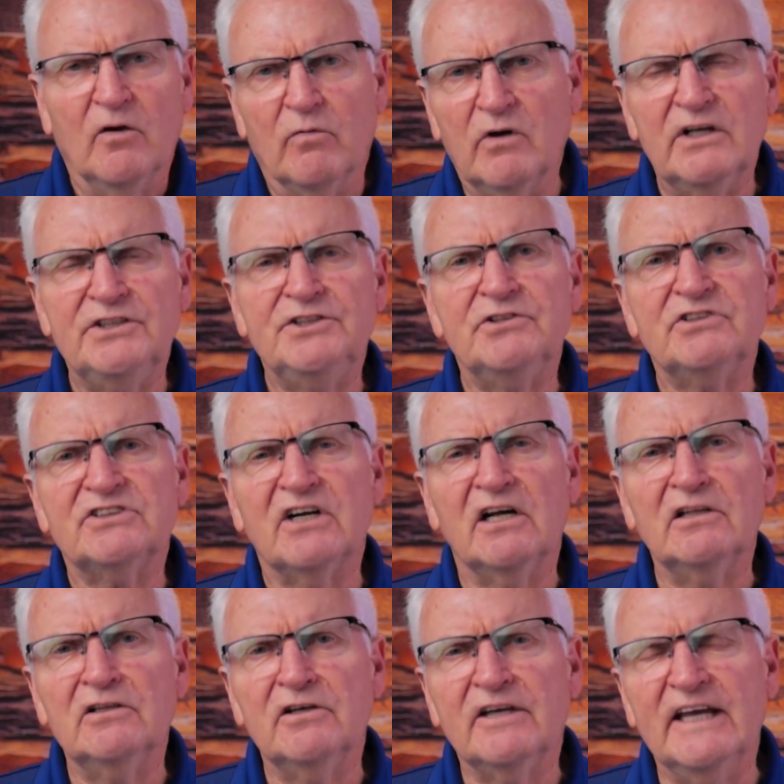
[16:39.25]
What did you
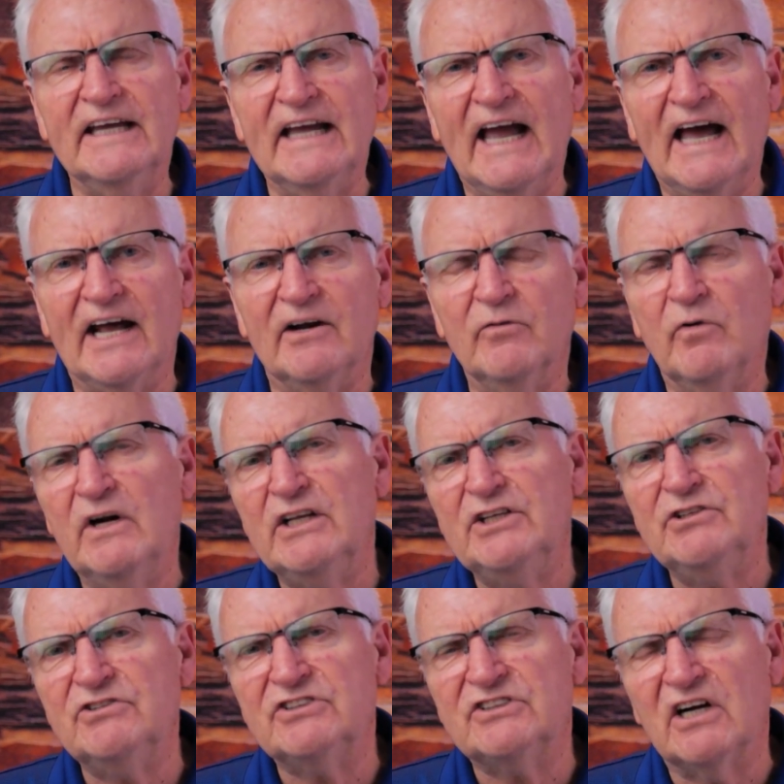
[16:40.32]
start looking at? What
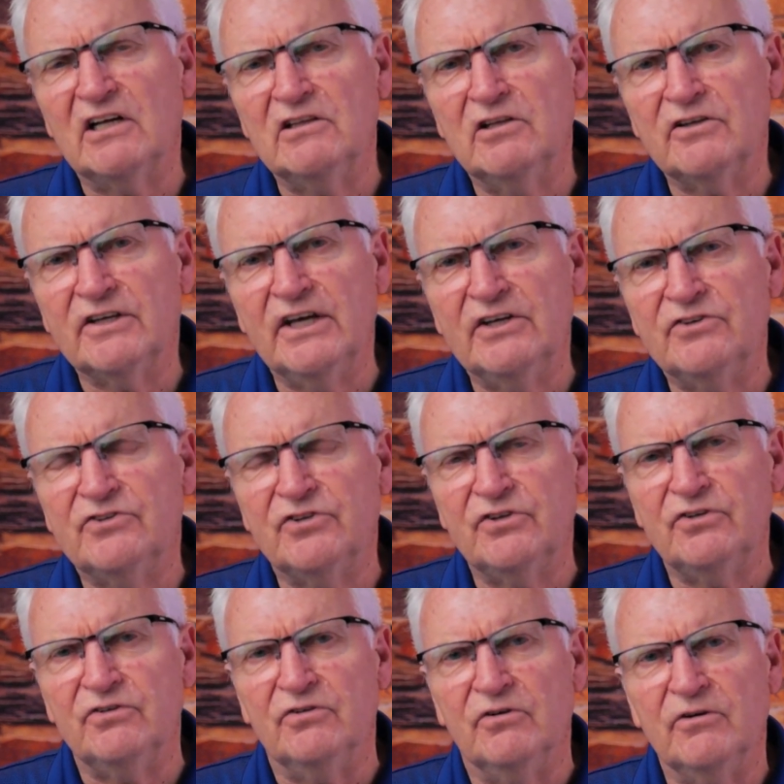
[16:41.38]
did you start looking
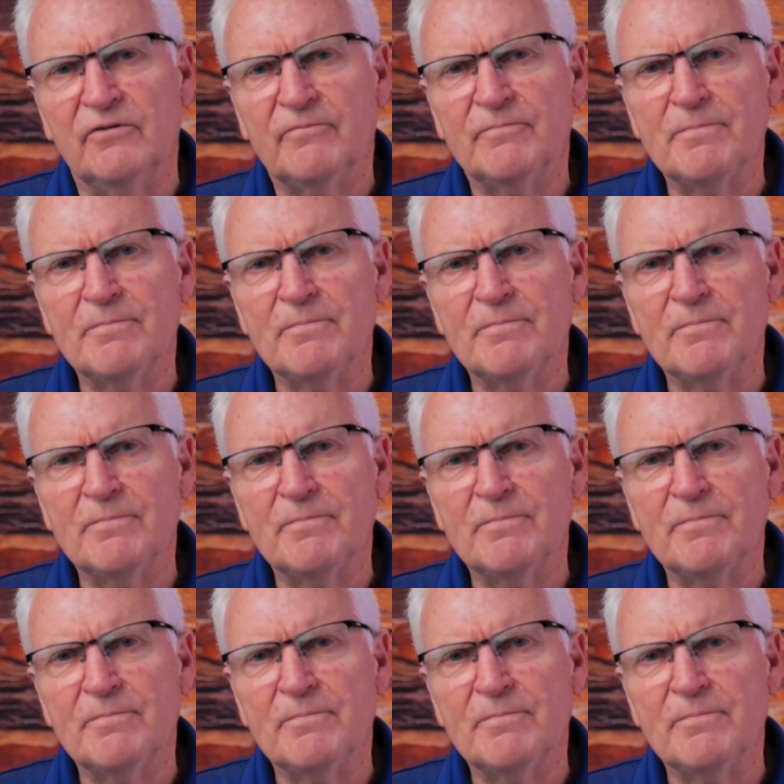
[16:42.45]
to?